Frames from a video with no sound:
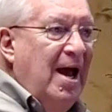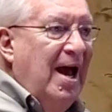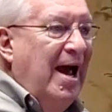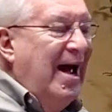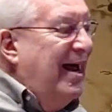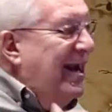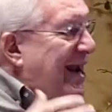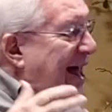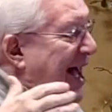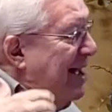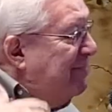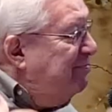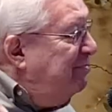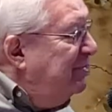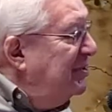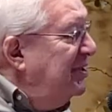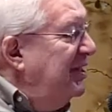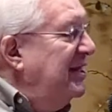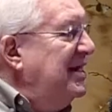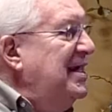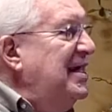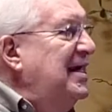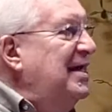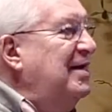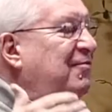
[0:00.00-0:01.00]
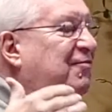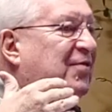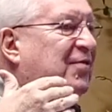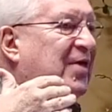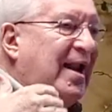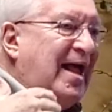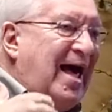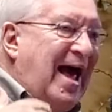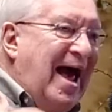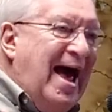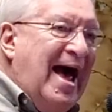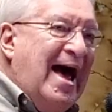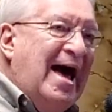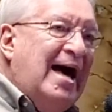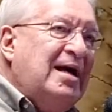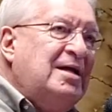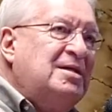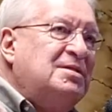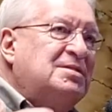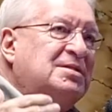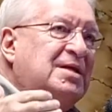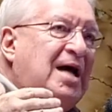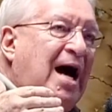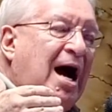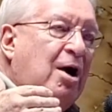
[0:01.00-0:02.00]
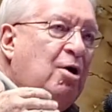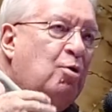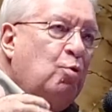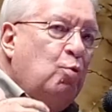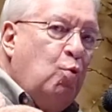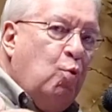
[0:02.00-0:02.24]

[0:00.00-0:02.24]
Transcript: And I believe that as our